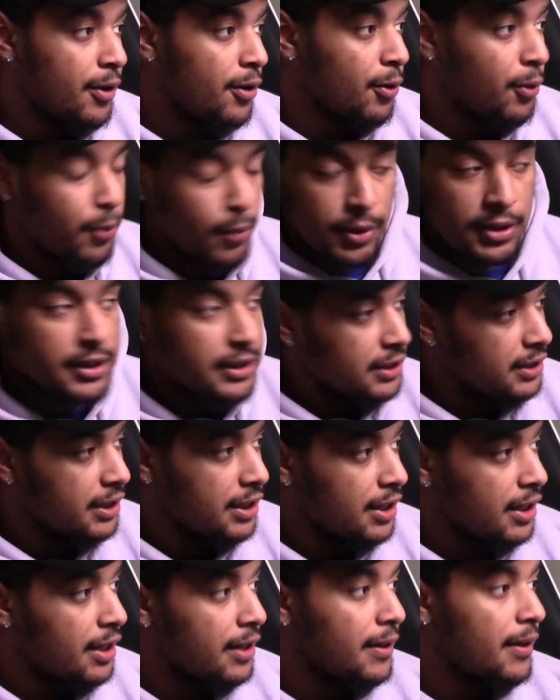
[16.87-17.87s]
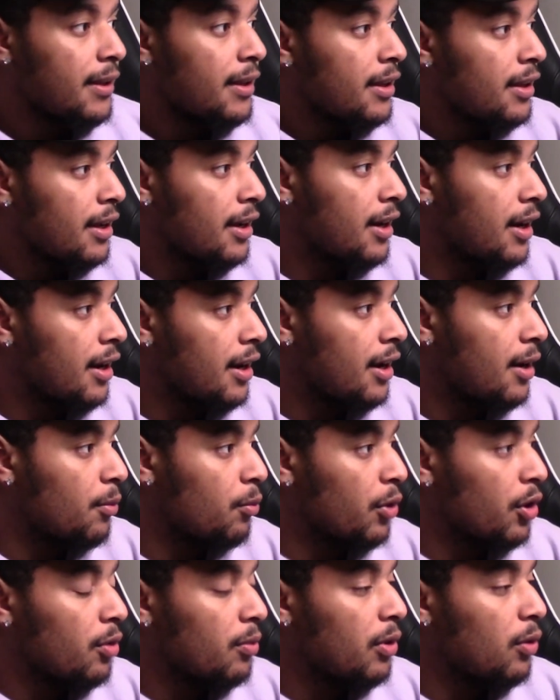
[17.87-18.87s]
Once again, we're
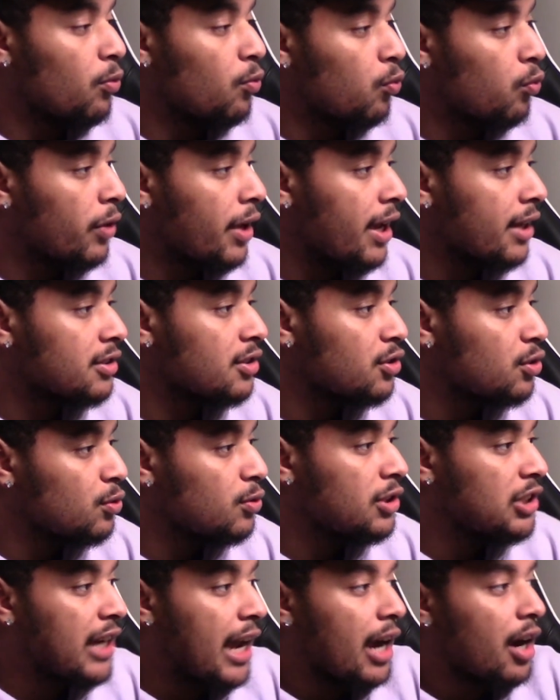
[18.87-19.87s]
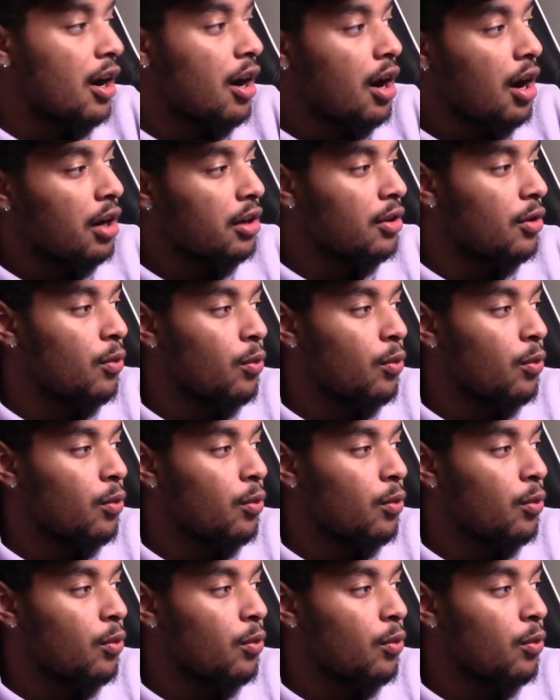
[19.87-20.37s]
going to be reacting to Jack Harlow,